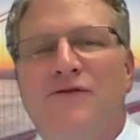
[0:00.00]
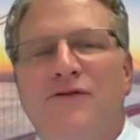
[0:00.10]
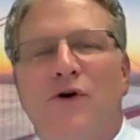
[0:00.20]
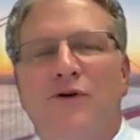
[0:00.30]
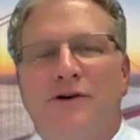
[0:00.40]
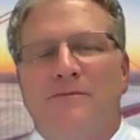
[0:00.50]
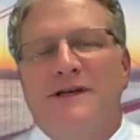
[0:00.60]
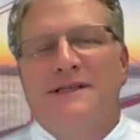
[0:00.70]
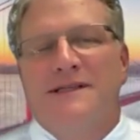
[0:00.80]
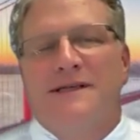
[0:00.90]
grown your
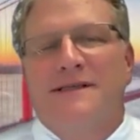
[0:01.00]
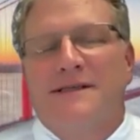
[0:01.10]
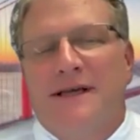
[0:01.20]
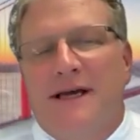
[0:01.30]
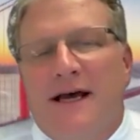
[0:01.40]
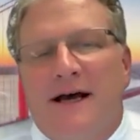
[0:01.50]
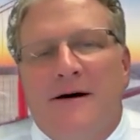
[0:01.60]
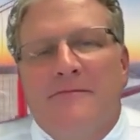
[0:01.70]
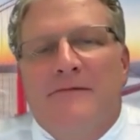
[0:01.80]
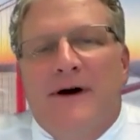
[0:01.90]
business,
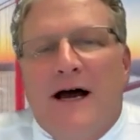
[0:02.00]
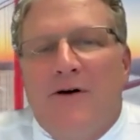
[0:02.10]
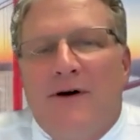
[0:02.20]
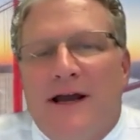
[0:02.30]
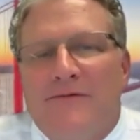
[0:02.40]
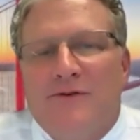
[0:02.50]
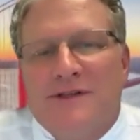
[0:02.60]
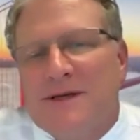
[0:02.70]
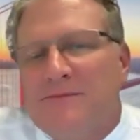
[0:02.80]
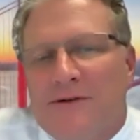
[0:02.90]
how have you
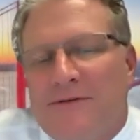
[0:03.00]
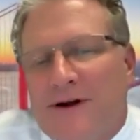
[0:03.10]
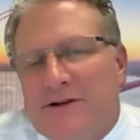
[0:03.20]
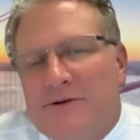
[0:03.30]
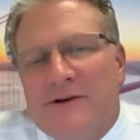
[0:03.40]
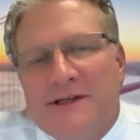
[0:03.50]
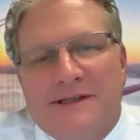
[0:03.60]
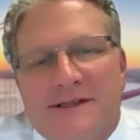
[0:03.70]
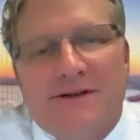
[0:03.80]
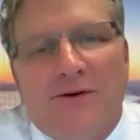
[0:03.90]
simplified your
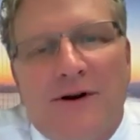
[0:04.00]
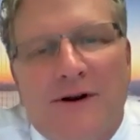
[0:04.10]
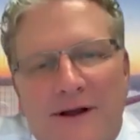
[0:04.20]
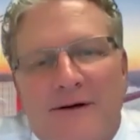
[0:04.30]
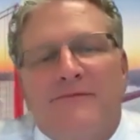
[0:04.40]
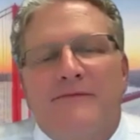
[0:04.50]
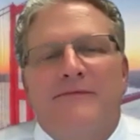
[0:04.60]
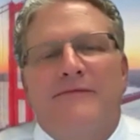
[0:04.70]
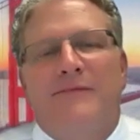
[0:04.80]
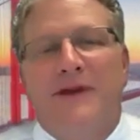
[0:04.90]
business in order to
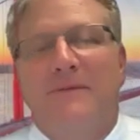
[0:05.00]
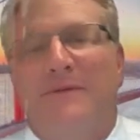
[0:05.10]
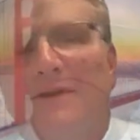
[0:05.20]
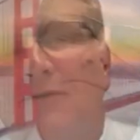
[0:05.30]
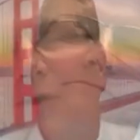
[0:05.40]
be able to grow it?